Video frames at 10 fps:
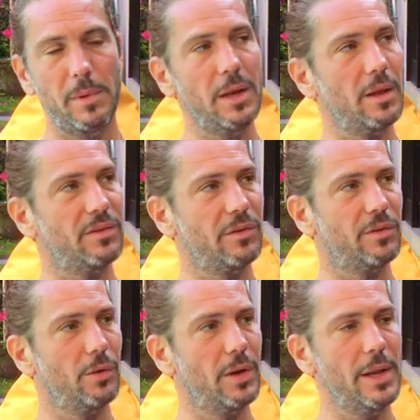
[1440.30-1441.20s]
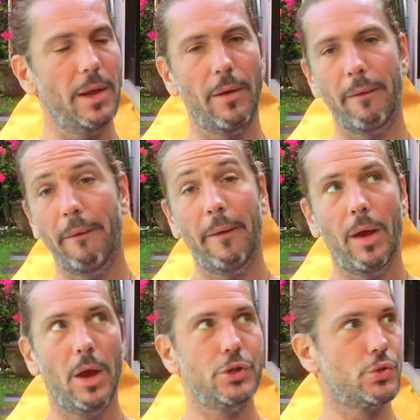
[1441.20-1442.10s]
mean necessarily a
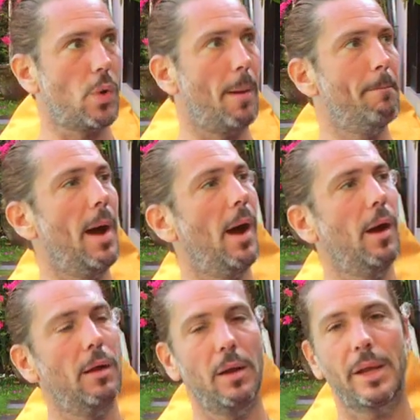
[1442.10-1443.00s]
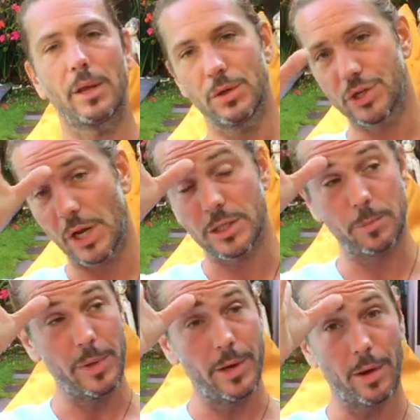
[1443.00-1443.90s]
drama like a
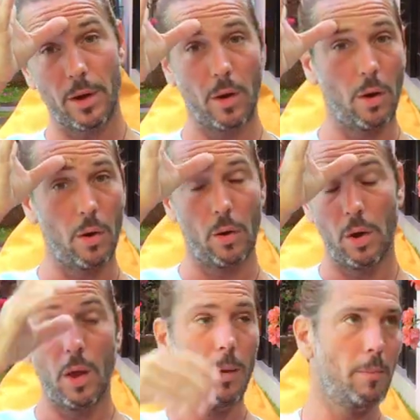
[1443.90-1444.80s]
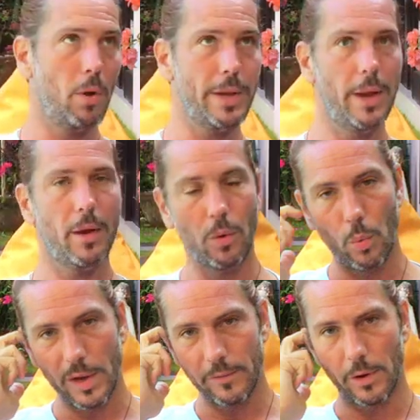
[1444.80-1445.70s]
Shakespeare or Molière or
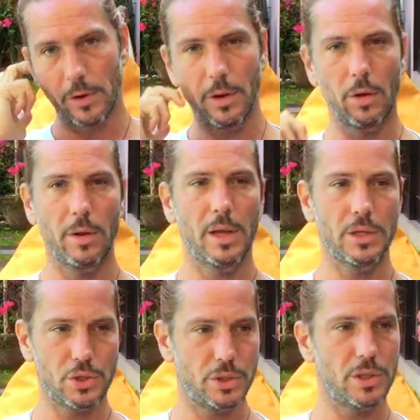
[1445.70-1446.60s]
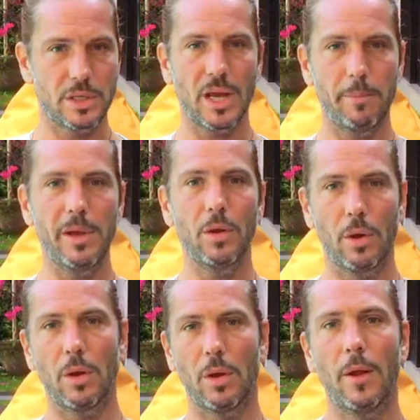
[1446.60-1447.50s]
whatever. No, it can be
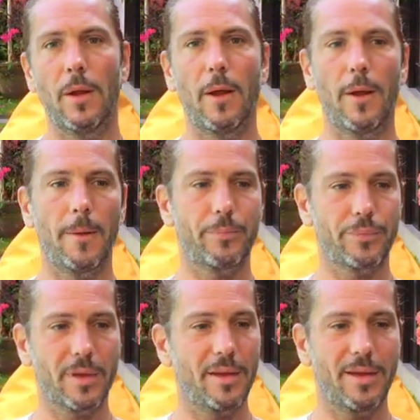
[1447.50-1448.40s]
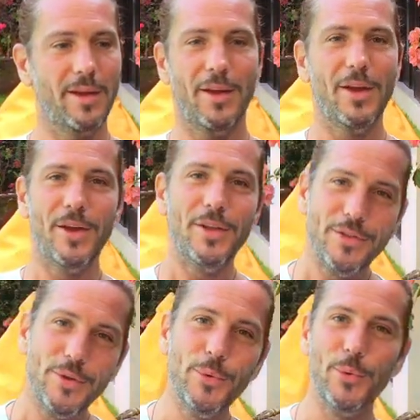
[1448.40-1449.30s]
a
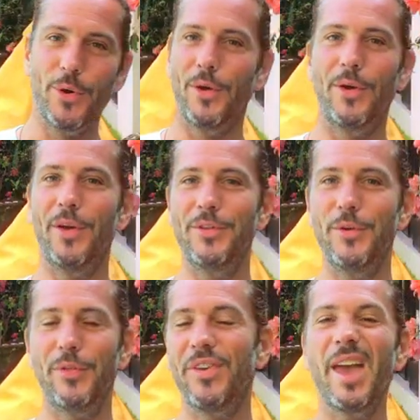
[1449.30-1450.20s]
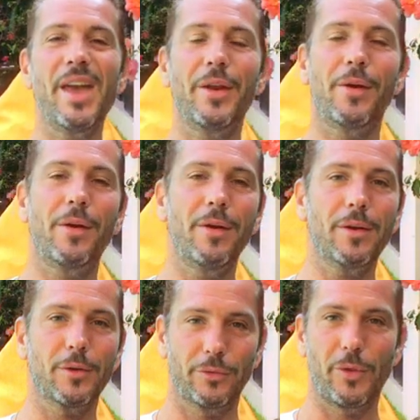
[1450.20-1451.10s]
new theater,
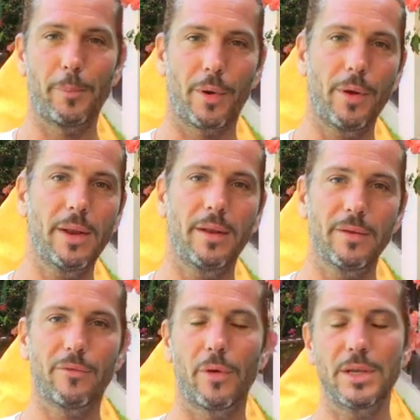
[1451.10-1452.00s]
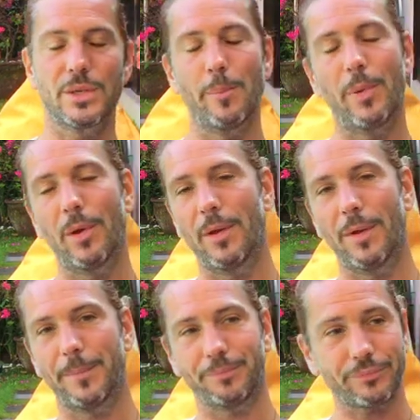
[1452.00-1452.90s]
contemporary. For
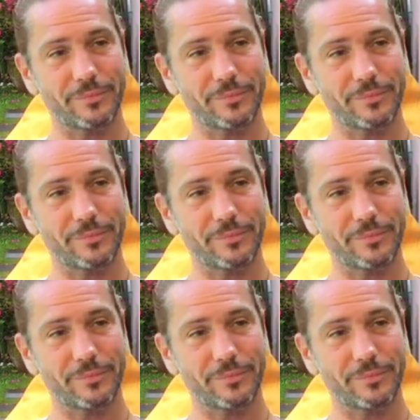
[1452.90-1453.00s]
example,